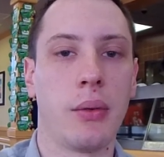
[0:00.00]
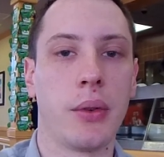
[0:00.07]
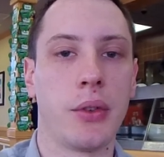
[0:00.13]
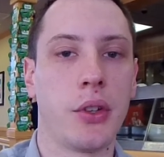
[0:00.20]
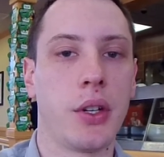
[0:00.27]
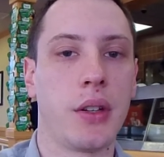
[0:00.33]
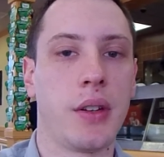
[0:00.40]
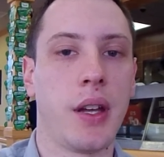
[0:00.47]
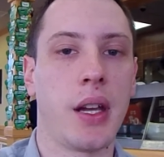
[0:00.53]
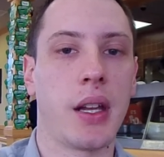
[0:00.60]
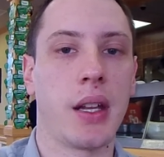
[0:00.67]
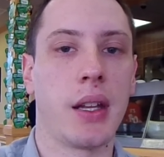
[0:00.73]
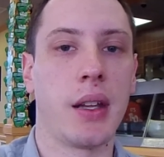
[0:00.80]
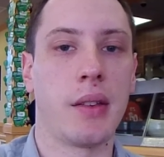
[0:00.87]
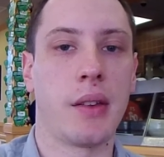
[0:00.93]
Virginia
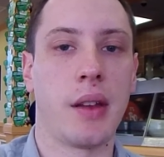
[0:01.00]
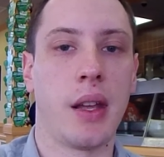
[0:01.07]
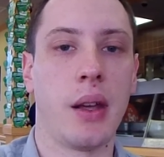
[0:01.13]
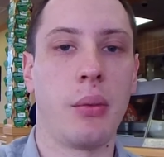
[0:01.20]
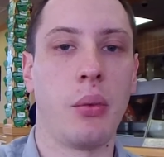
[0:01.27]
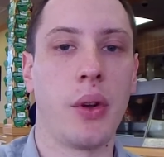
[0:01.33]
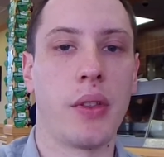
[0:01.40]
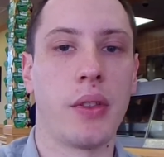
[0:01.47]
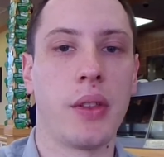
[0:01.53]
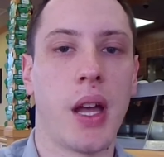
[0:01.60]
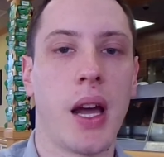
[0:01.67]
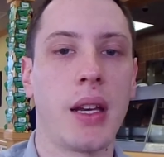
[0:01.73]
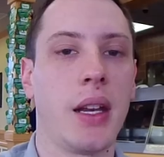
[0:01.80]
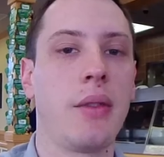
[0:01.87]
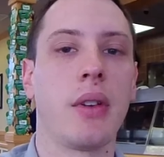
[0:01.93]
Tech gets hit with
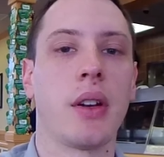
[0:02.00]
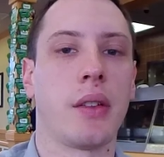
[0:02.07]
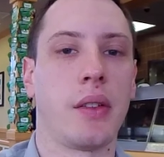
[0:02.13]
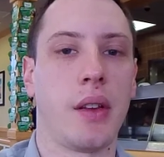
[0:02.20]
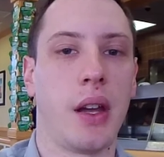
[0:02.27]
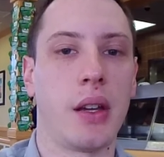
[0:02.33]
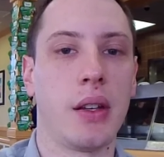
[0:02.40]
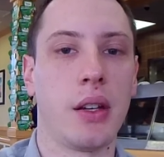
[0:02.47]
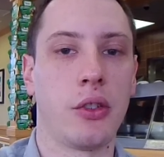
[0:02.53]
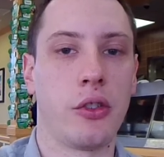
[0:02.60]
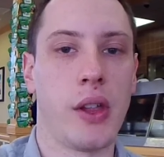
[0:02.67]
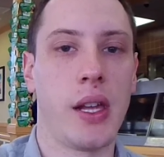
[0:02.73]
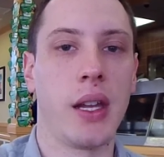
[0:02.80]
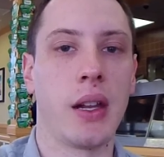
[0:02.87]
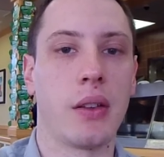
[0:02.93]
not even a side
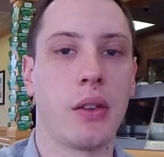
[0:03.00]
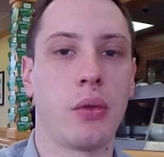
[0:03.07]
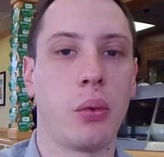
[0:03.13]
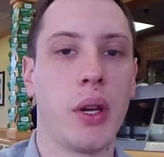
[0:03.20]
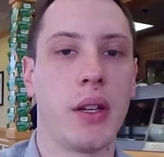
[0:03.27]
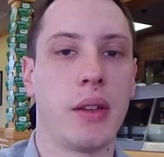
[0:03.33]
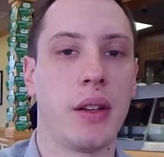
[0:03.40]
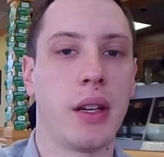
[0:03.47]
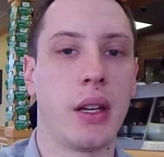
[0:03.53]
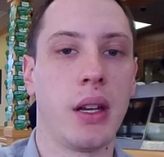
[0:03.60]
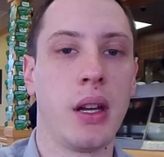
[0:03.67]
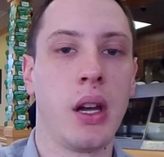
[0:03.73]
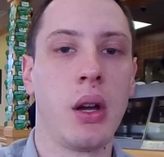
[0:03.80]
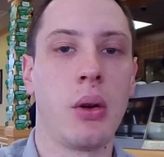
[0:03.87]
dish. They get sweet tea.